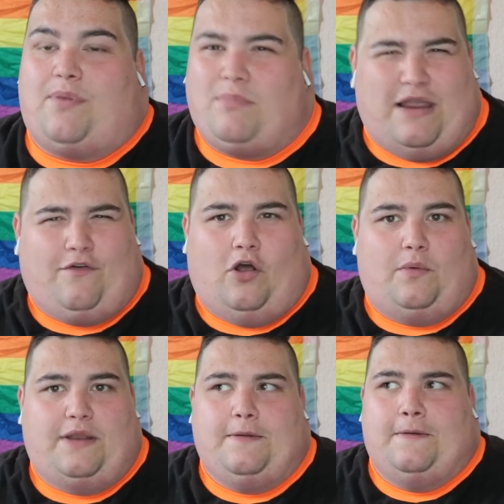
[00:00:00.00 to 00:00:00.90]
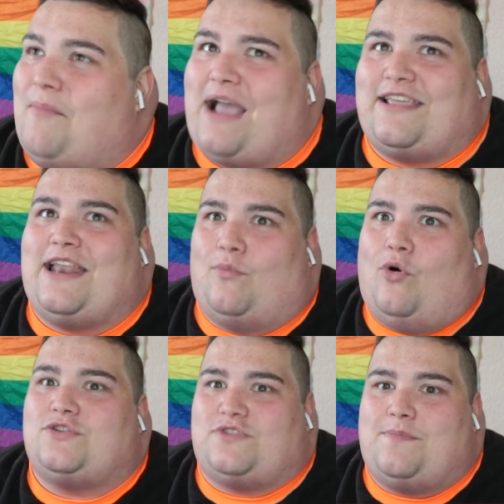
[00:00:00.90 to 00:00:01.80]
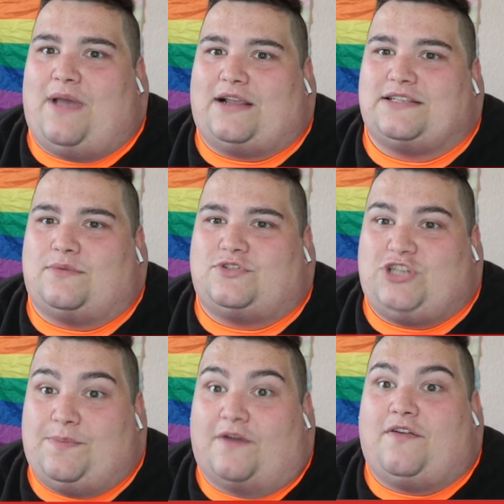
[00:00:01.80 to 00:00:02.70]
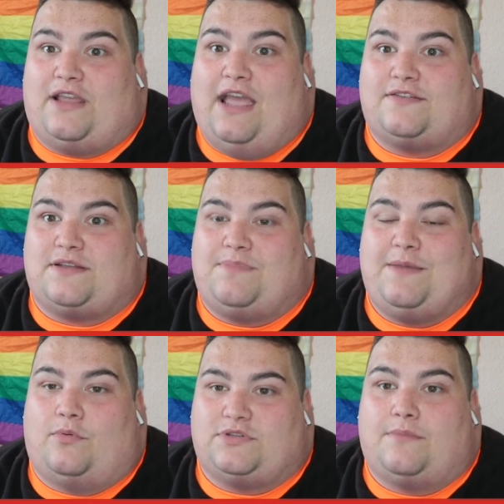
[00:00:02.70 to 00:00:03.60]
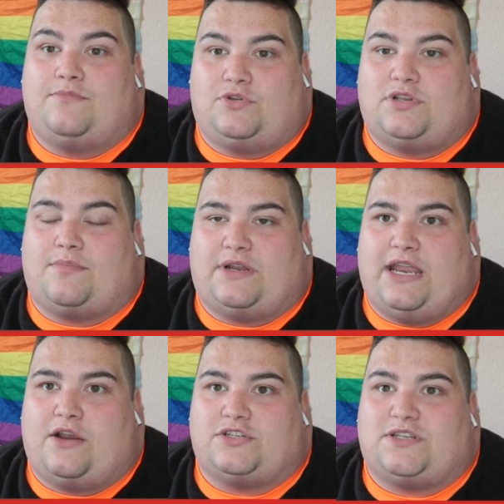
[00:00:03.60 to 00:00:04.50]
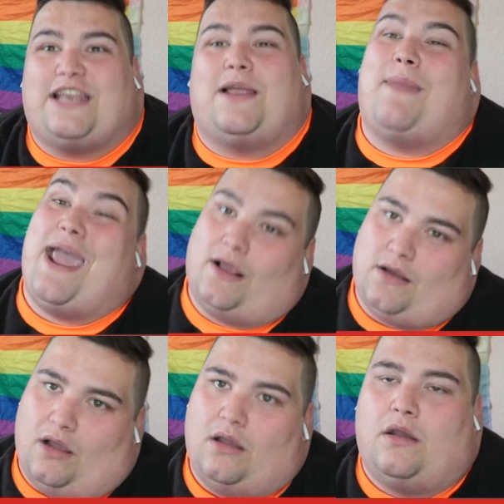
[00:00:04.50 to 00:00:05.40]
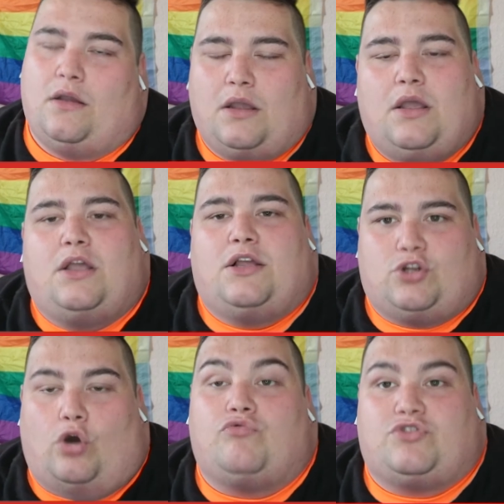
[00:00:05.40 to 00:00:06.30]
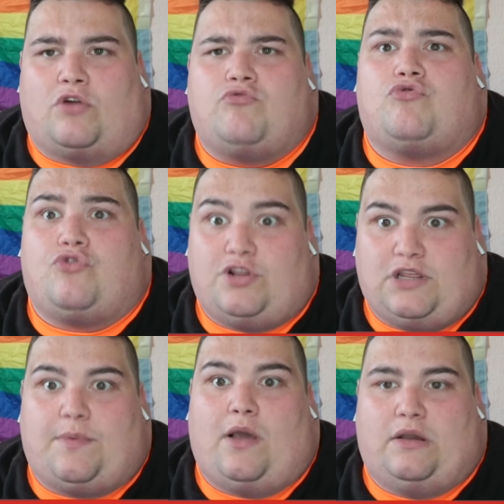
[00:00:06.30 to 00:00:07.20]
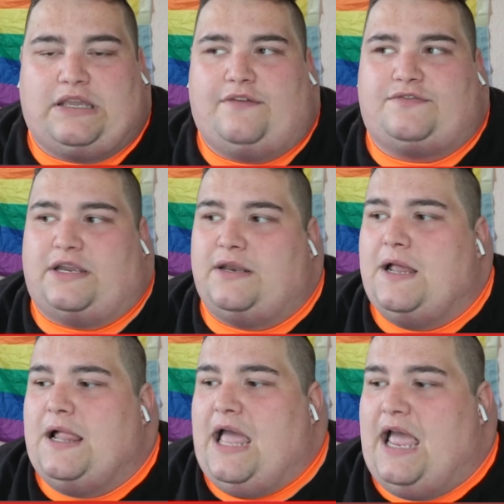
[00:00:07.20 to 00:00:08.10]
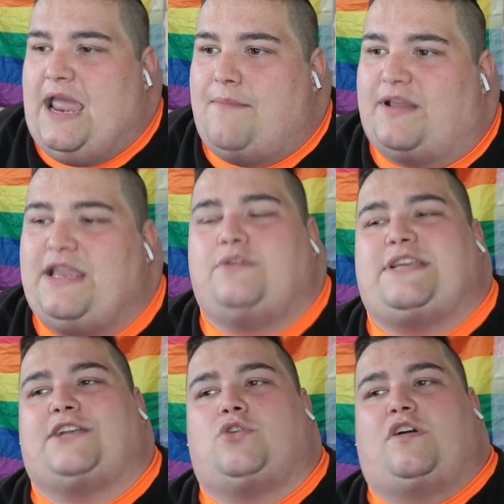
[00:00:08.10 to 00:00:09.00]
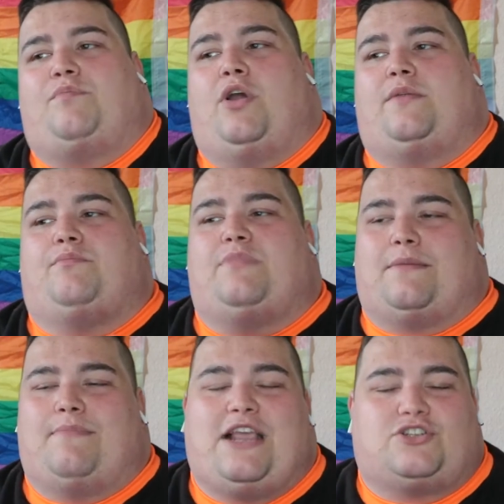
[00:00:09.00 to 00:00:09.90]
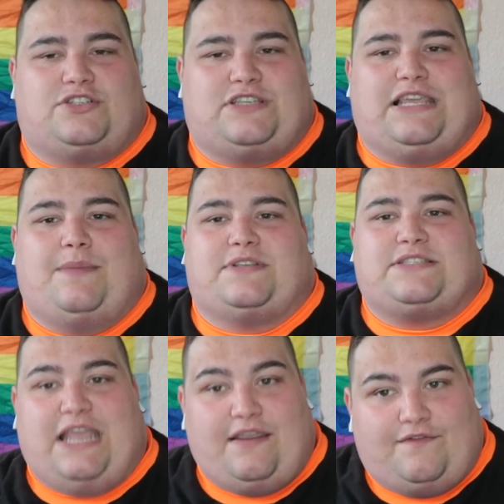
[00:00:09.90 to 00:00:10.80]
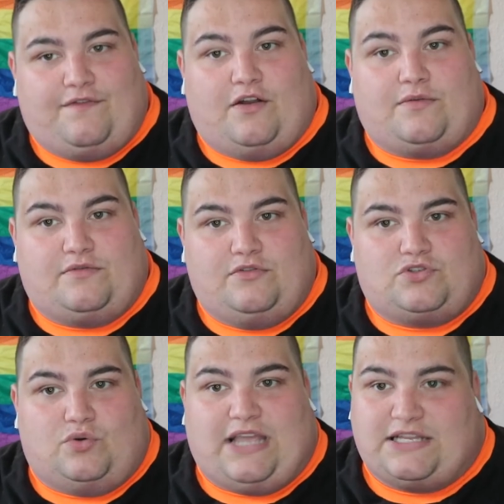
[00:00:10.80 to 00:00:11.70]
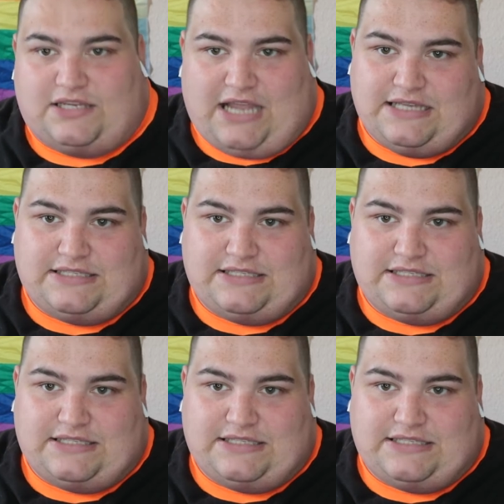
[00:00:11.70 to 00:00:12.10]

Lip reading: build my following. Back then it was really big because it was cheaper for gifts, and people, some creators in America got done really well on gifting. But now TikTok have put in like measures to keep it safe for, so kids can't